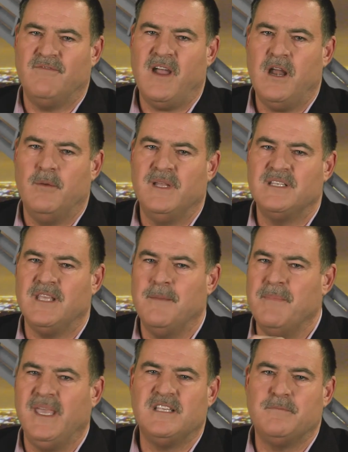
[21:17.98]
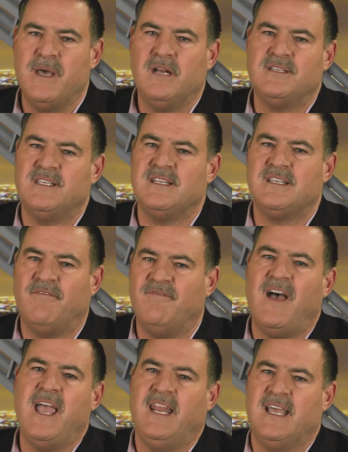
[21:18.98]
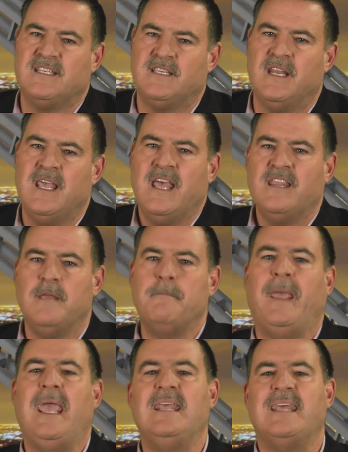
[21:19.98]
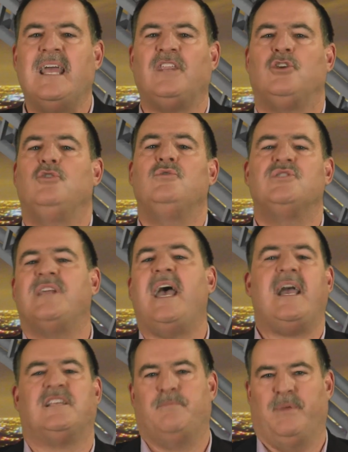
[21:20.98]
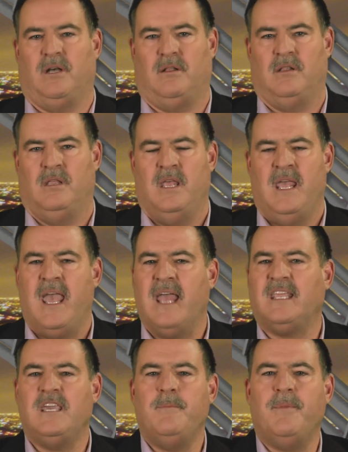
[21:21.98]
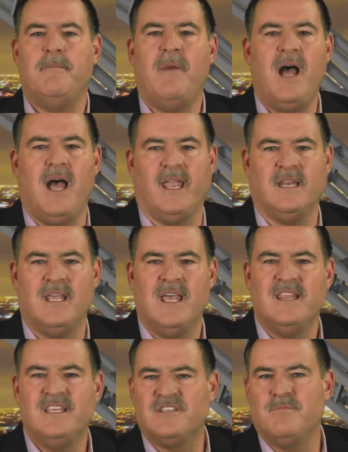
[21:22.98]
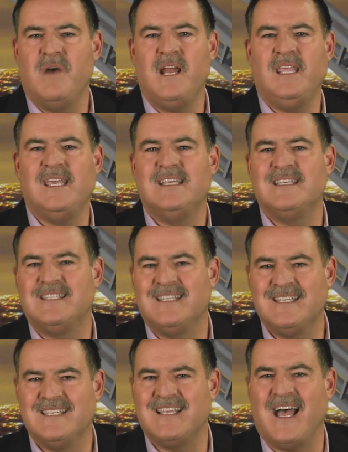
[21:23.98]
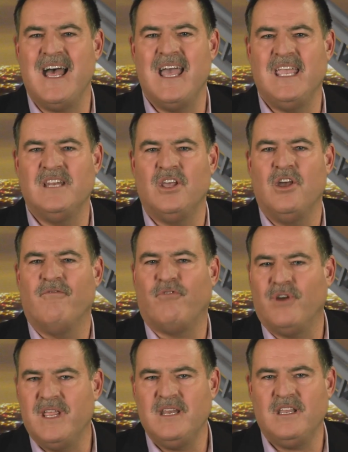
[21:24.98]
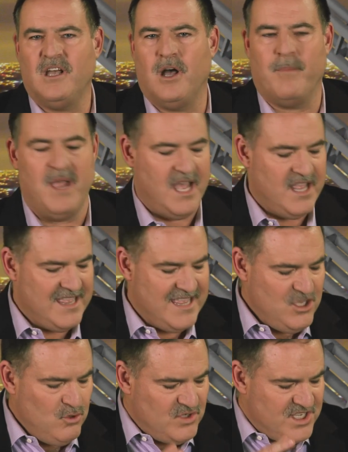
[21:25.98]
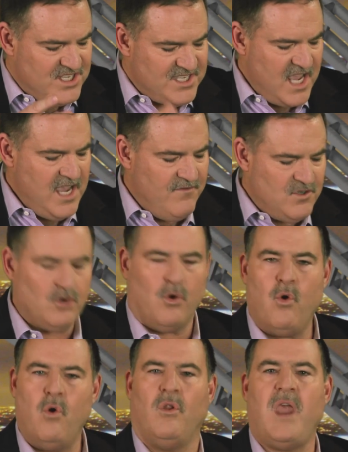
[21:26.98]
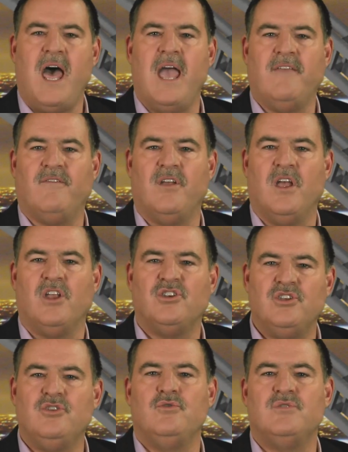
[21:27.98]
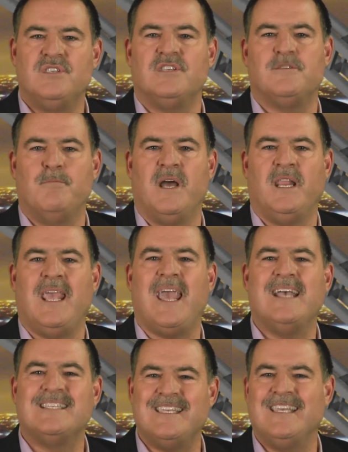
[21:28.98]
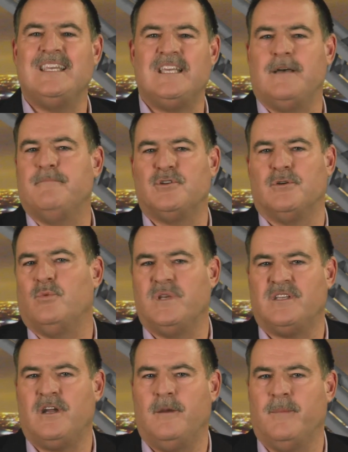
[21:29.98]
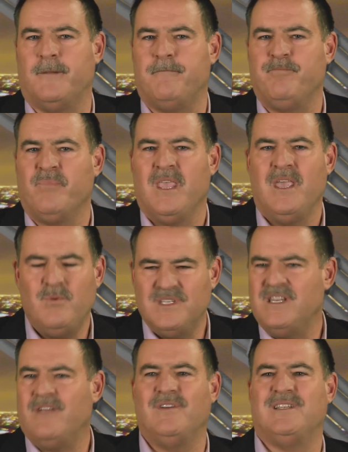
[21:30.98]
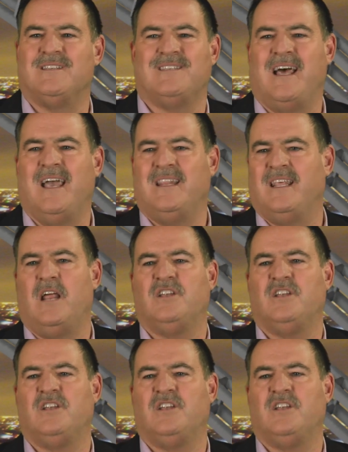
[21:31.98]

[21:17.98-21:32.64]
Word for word: environments, it makes better sense to finance it than pay that huge tax bill. And keep in mind, this money is designed for income. You saved your whole life to use this money as income during retirement. It was never designed that